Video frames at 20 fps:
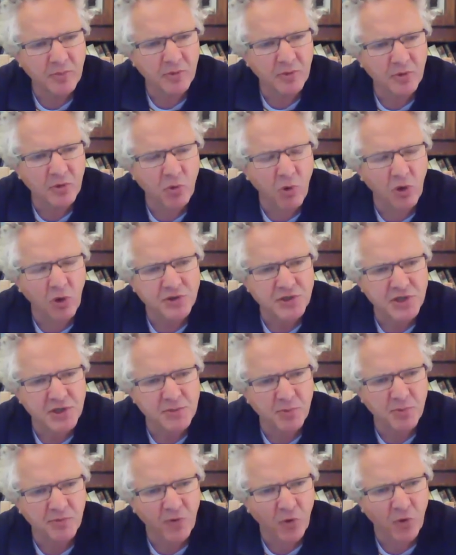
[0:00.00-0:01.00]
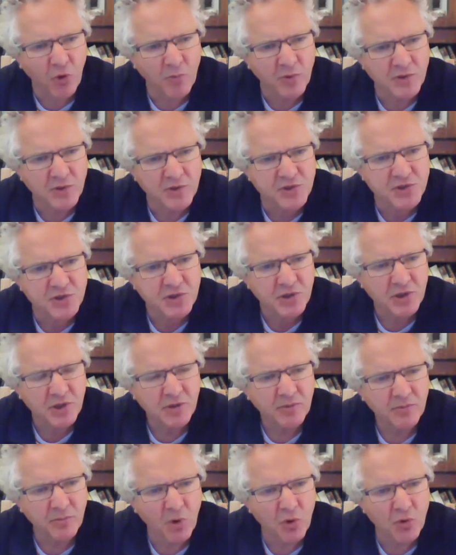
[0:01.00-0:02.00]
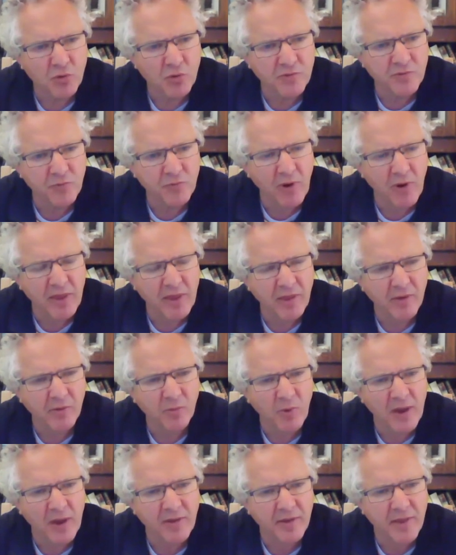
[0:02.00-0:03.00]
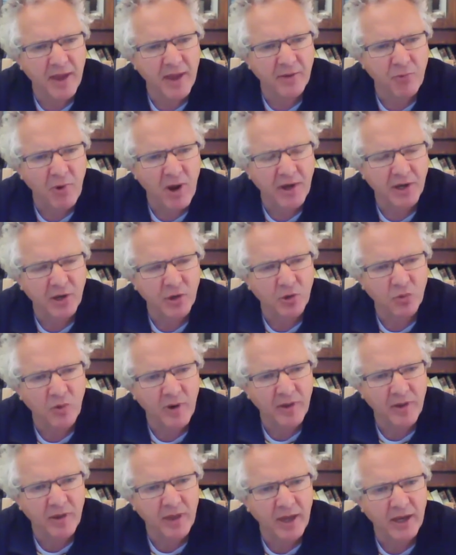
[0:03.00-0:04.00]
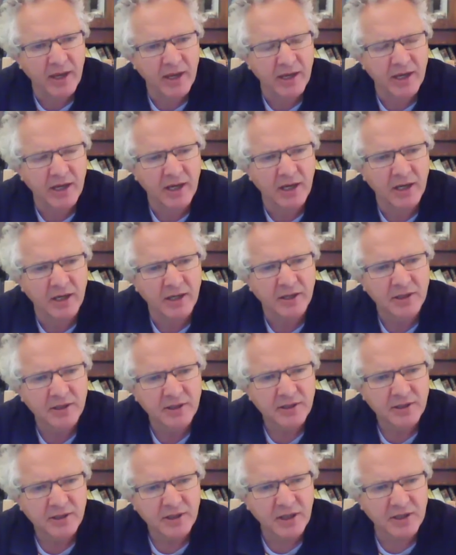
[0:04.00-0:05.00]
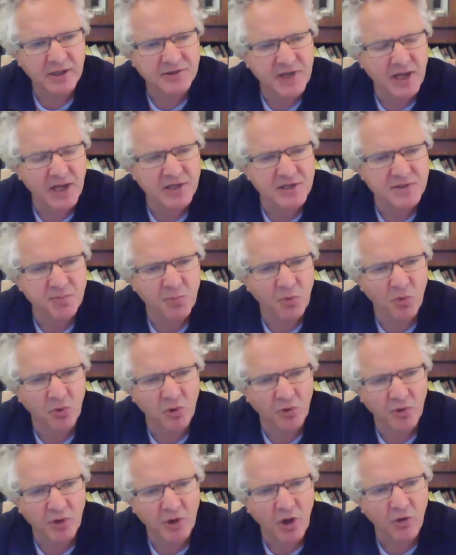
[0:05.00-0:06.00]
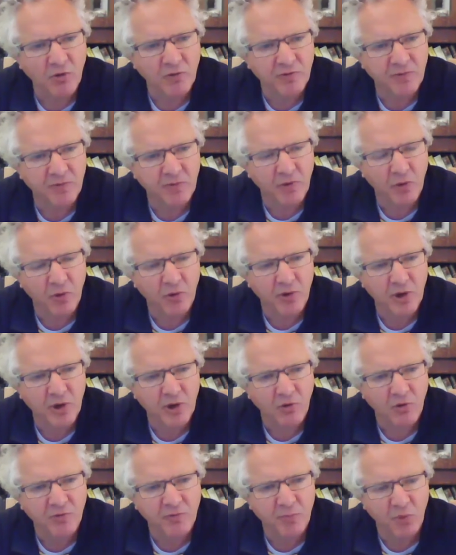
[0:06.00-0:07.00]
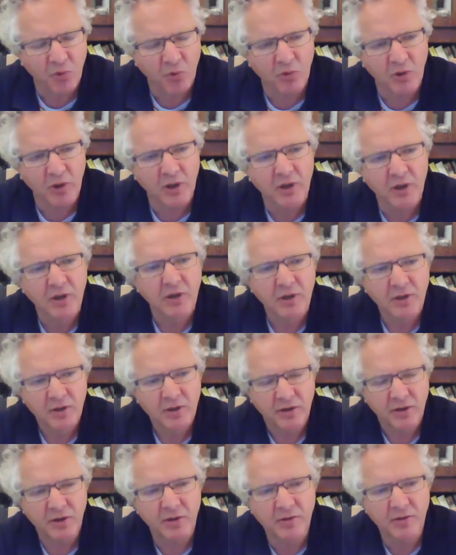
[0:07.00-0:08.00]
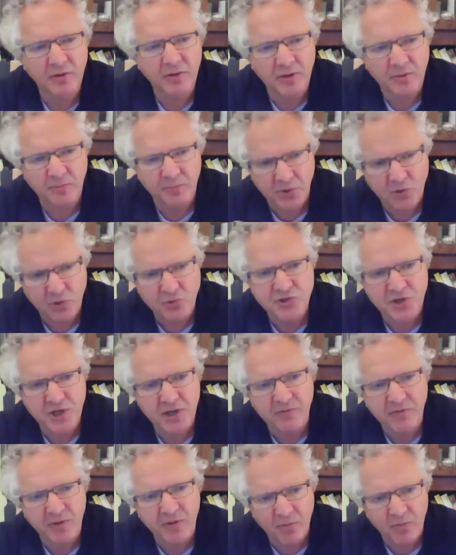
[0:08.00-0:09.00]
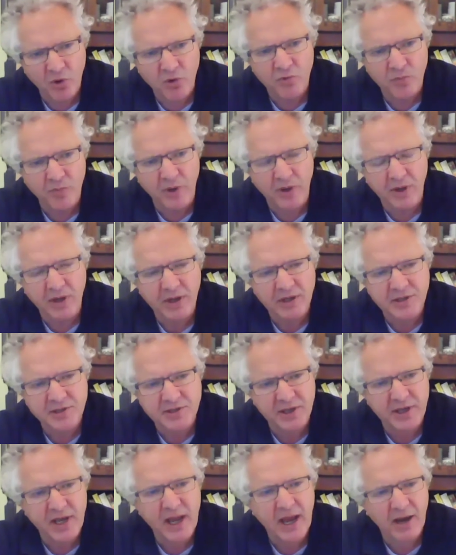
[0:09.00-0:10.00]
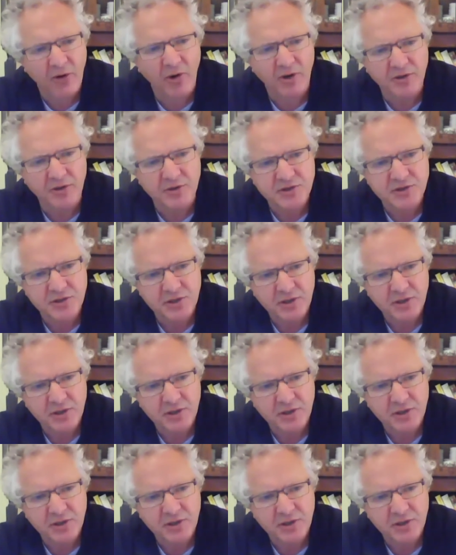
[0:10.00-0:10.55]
quality performers move, whether they're running or whether they're hitting a tennis ball or a golf ball. The beauty of the movement is inherent,